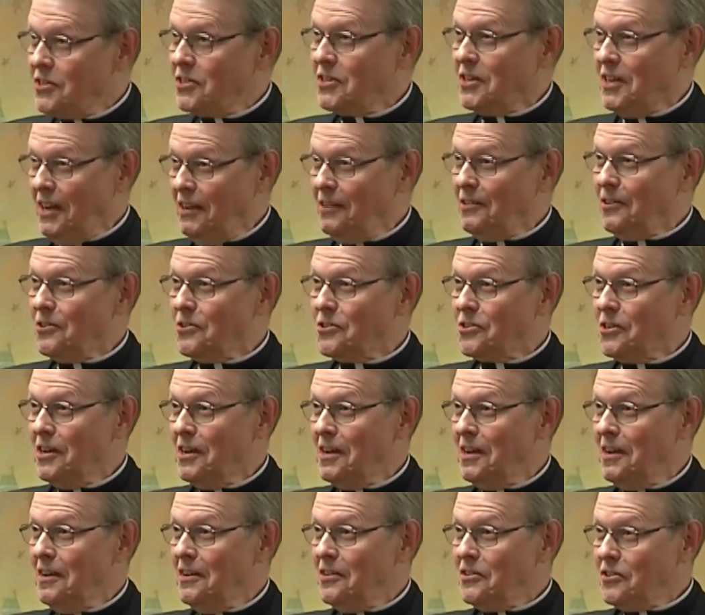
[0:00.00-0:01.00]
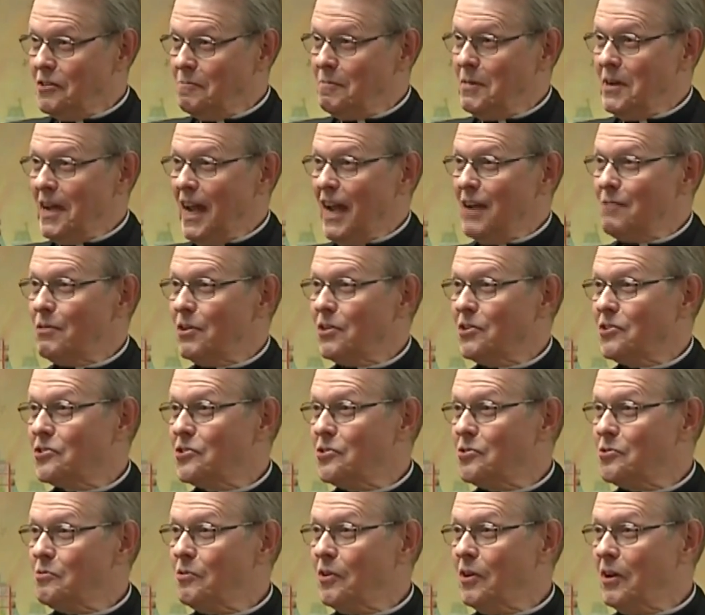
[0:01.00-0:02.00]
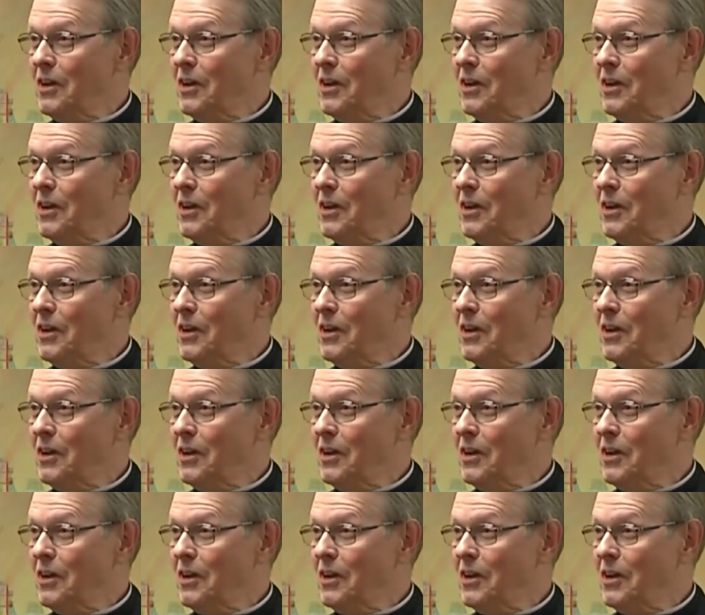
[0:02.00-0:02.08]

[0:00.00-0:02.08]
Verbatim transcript: the skills to be able to